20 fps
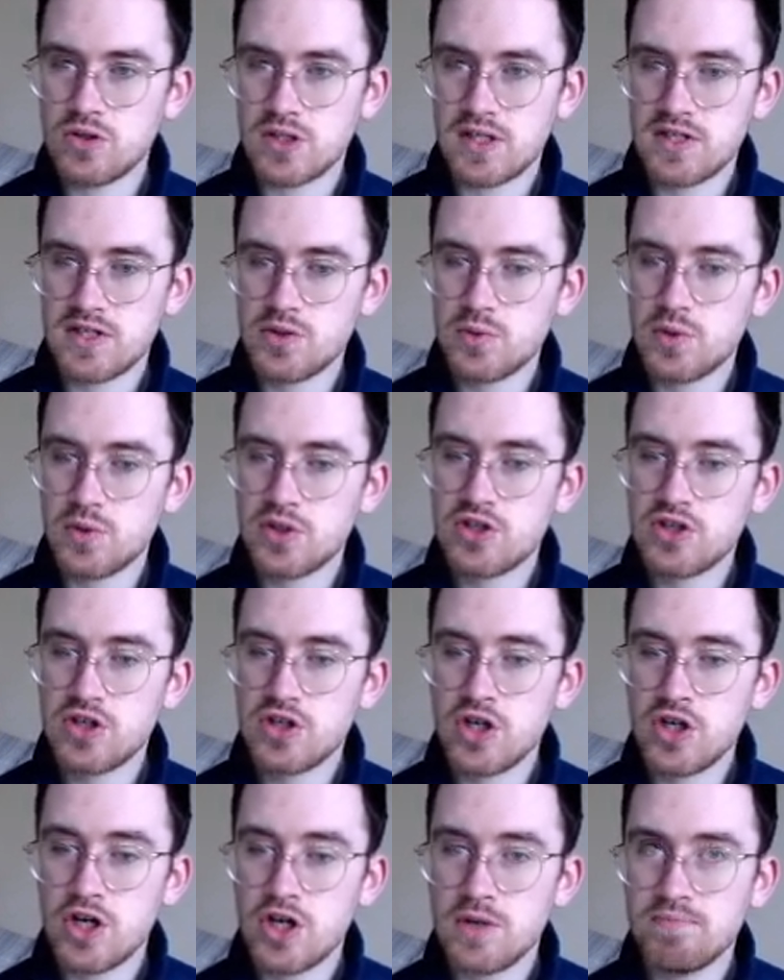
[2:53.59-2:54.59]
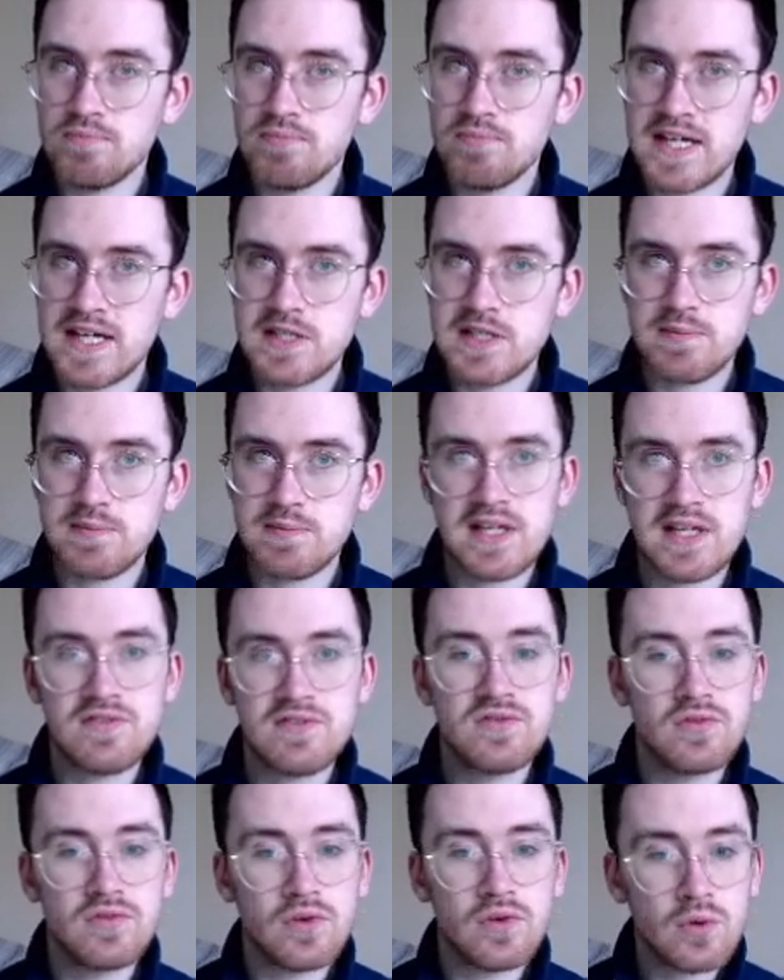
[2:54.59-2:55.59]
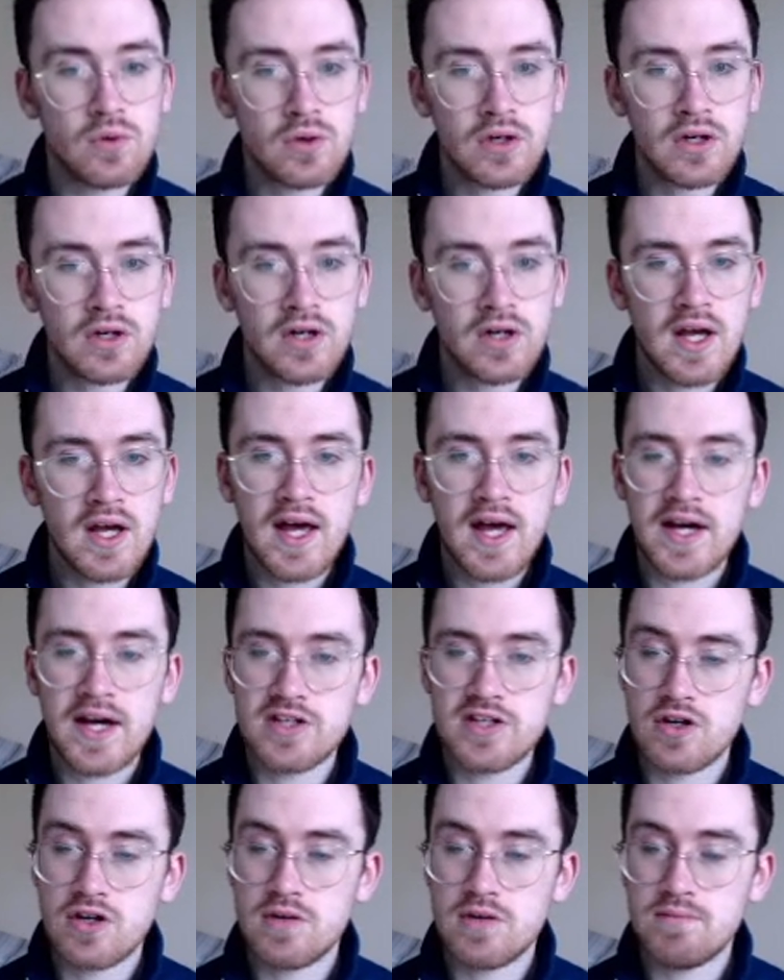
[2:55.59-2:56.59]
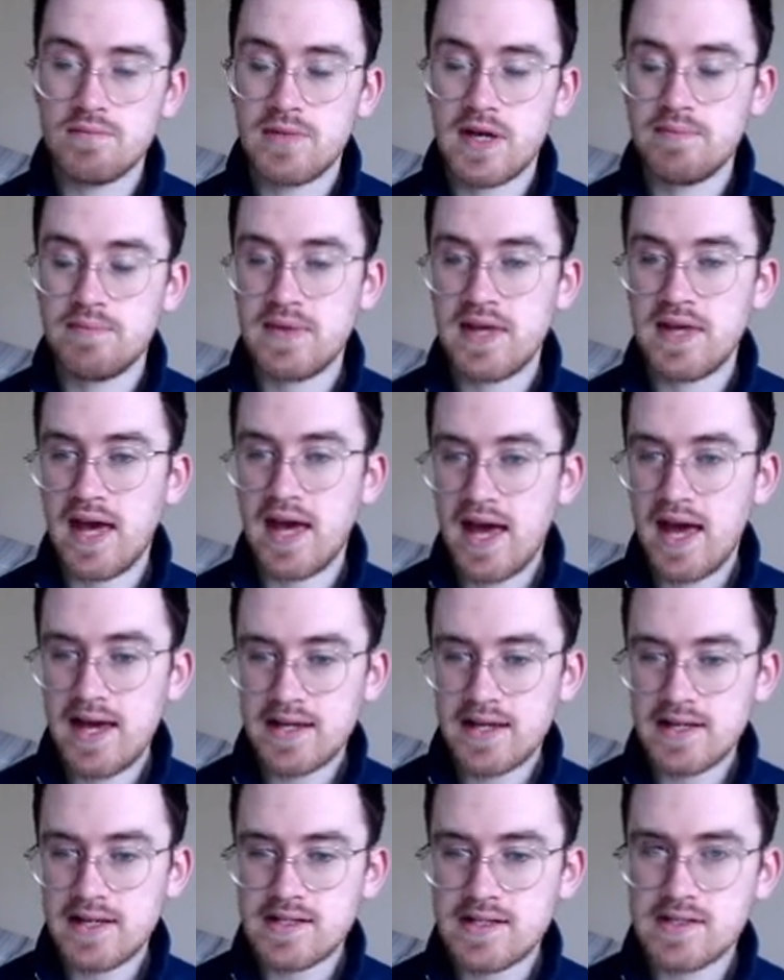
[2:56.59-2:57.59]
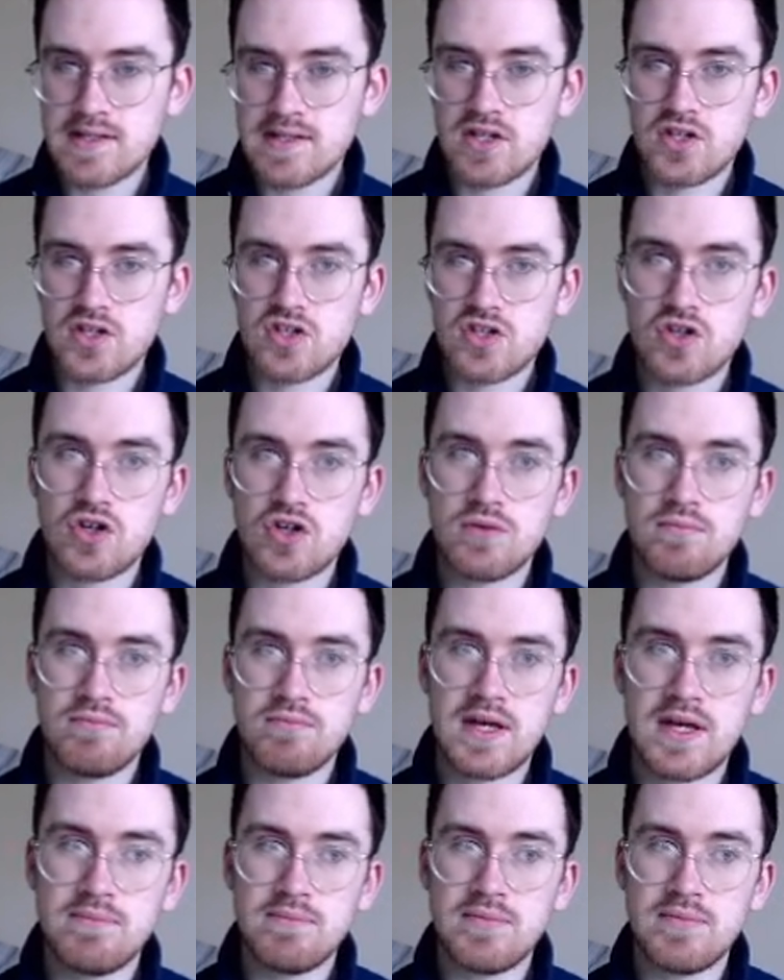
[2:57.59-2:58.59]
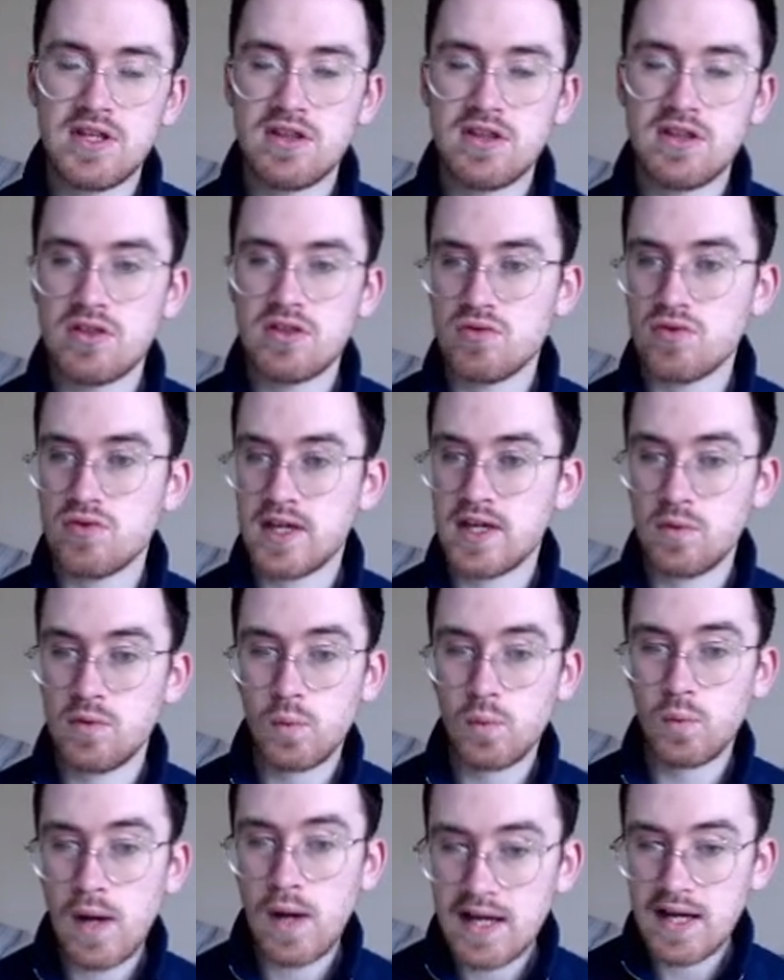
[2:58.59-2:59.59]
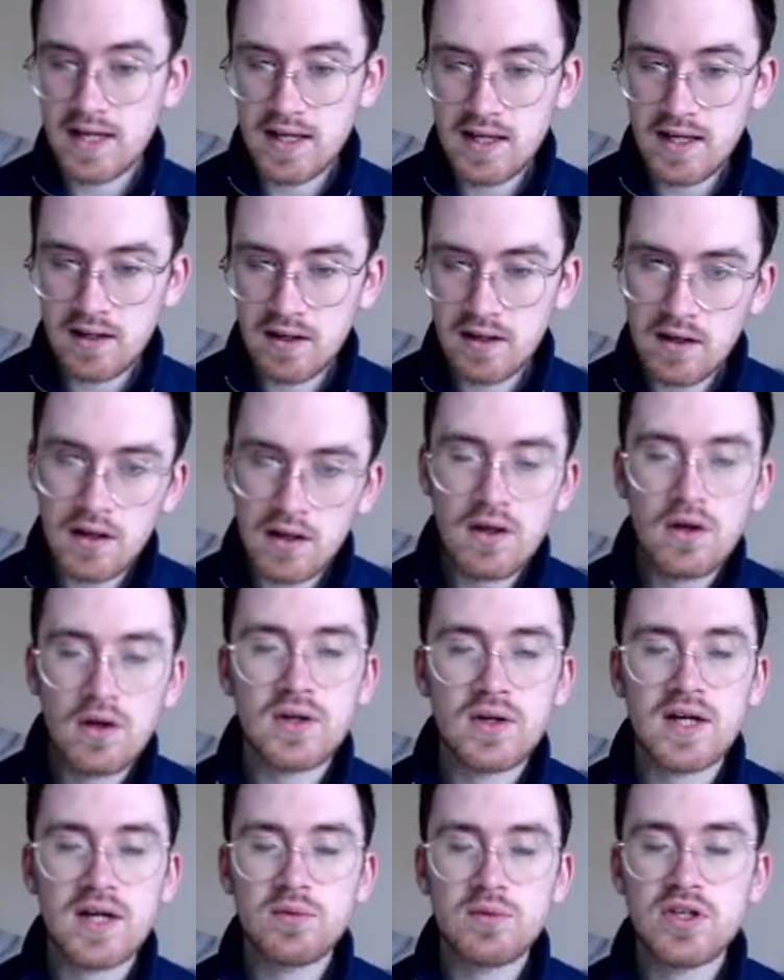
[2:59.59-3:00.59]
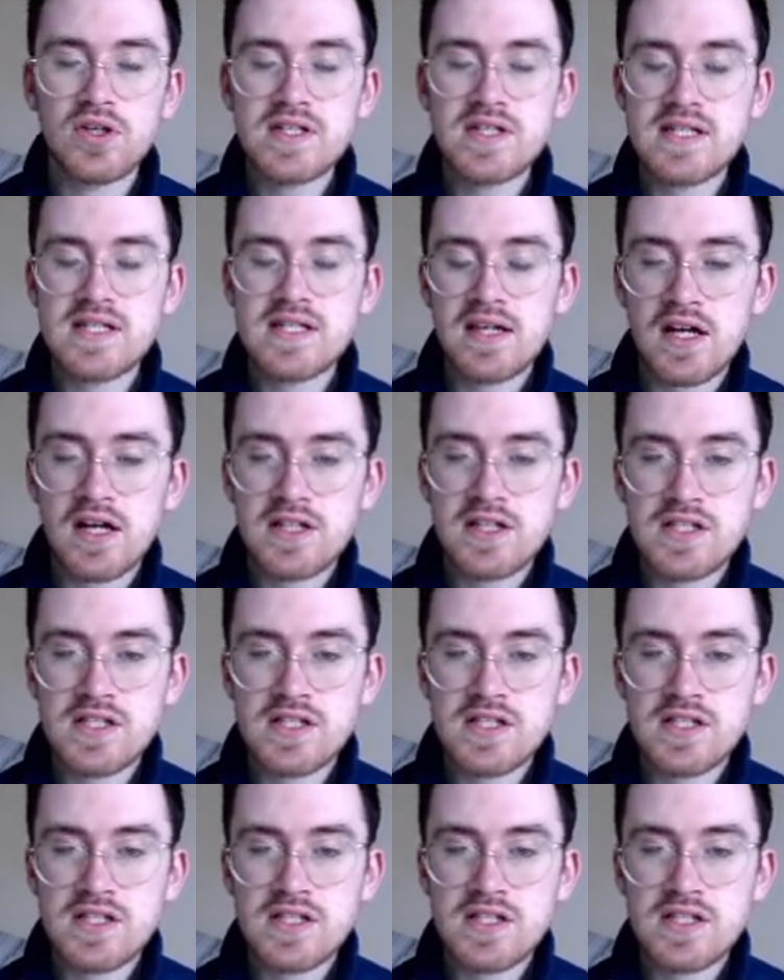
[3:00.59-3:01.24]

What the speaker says: So a term might be 4, a term might be x, a term might be 3y. Here we're going to see lots of